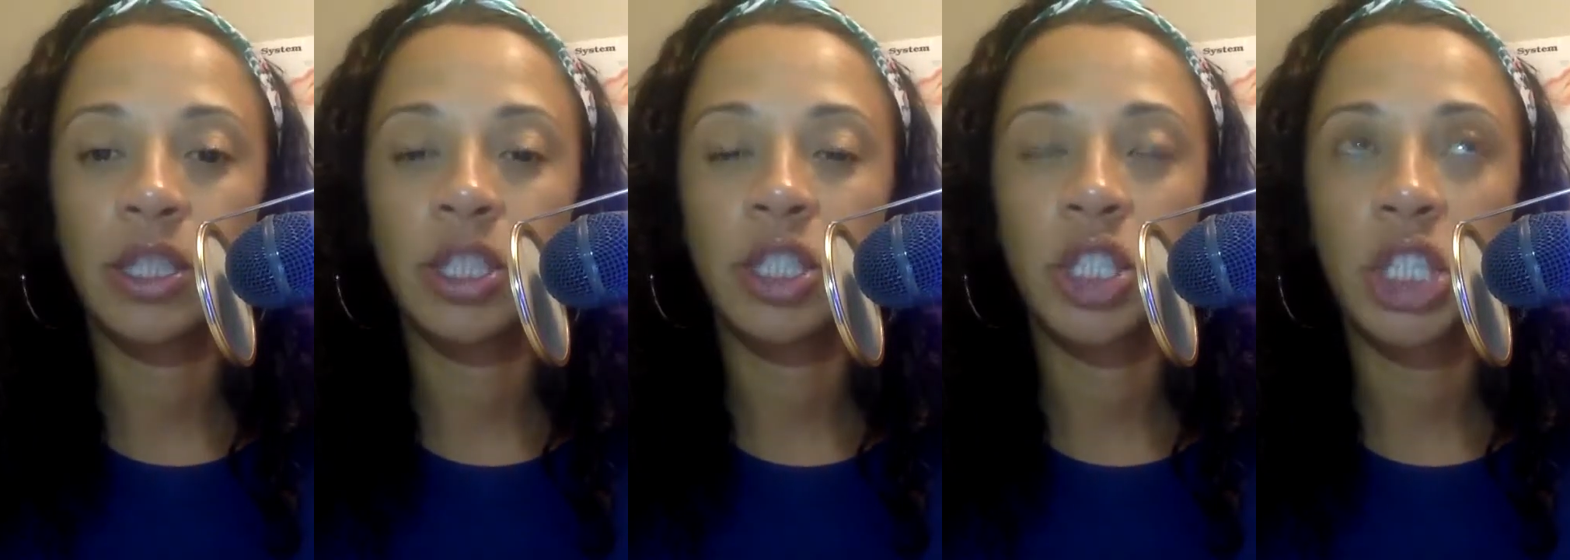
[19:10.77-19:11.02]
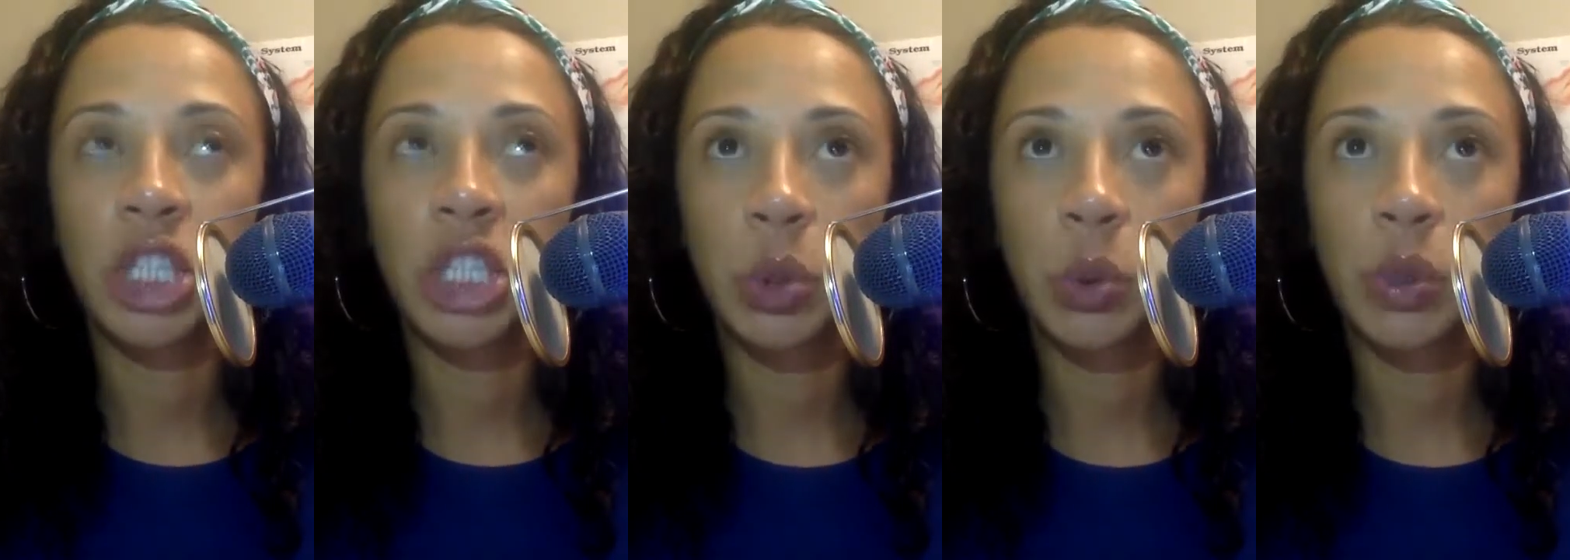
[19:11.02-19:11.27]

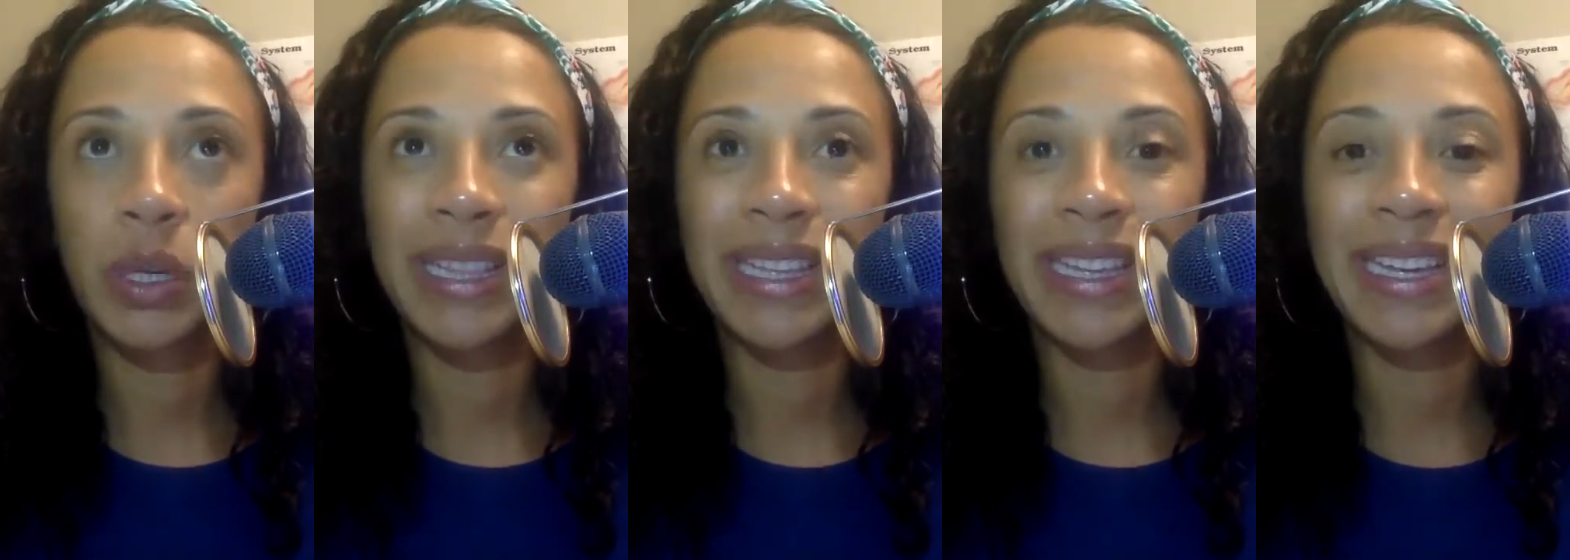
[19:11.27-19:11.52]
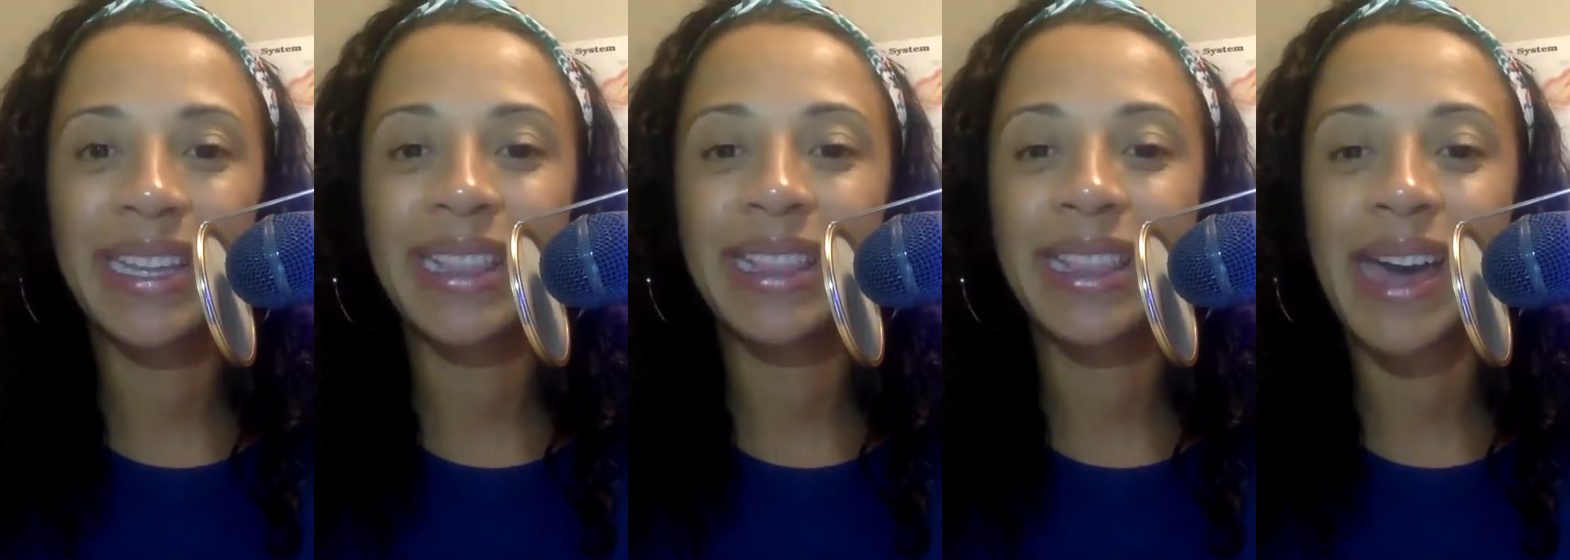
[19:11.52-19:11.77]

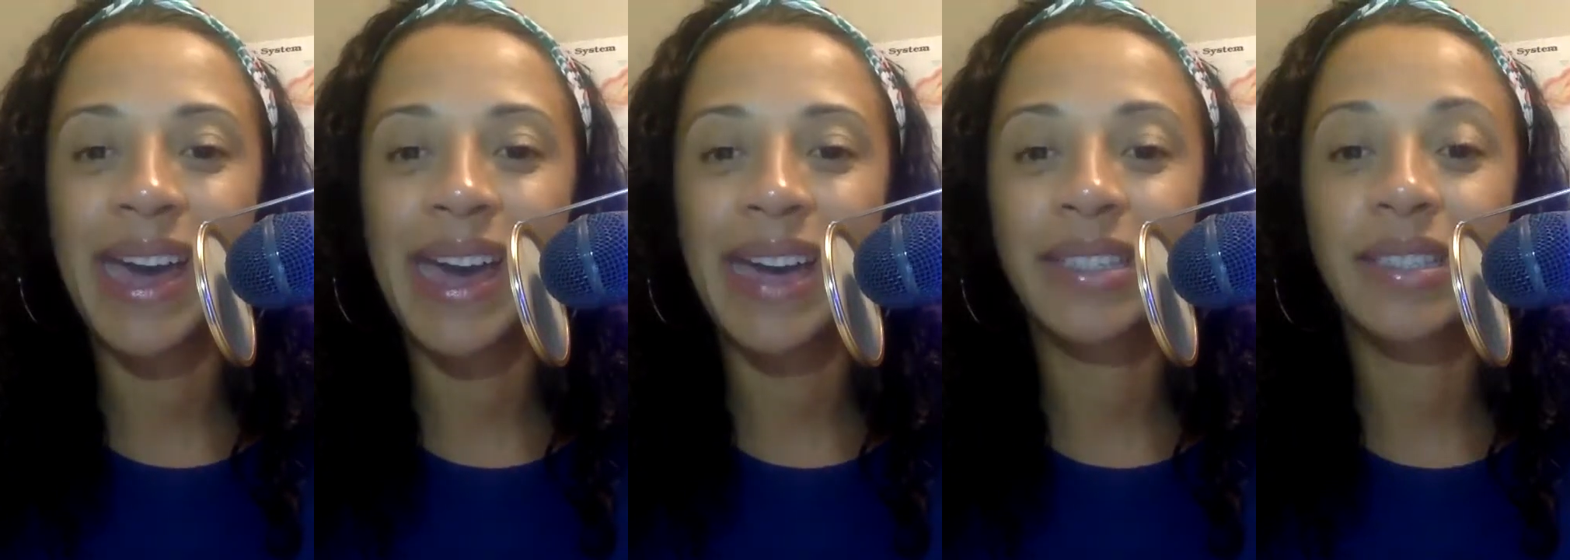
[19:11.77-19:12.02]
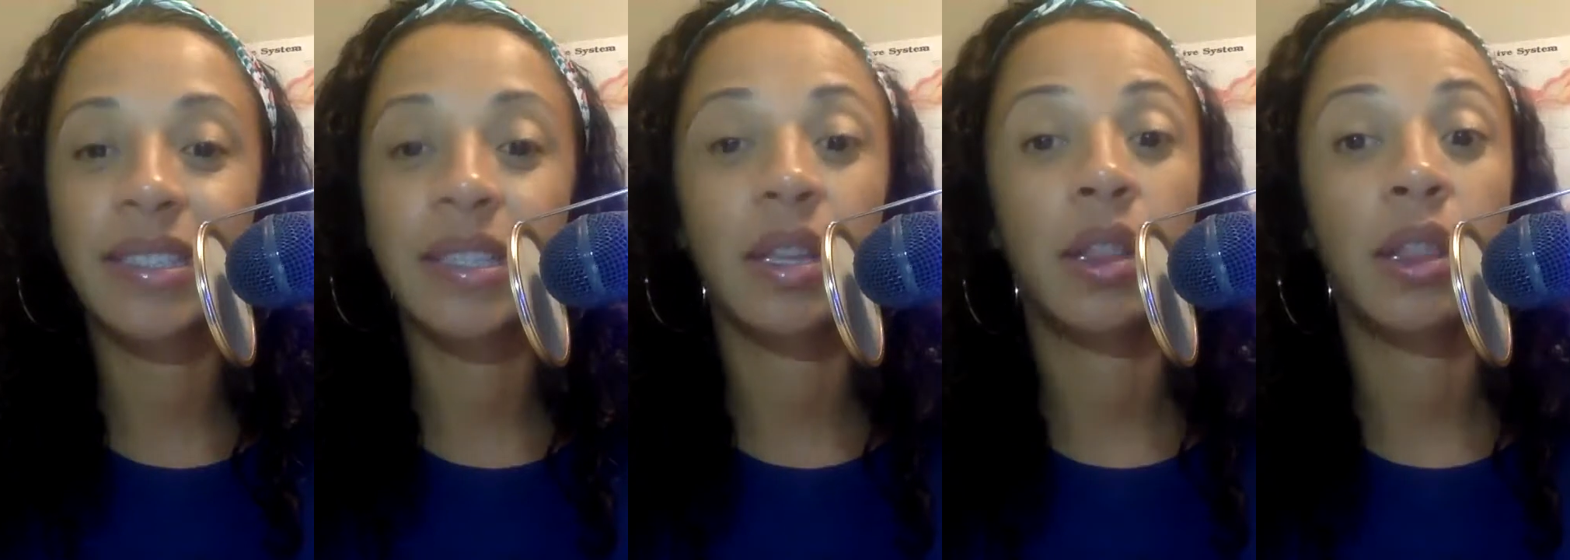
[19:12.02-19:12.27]
generally last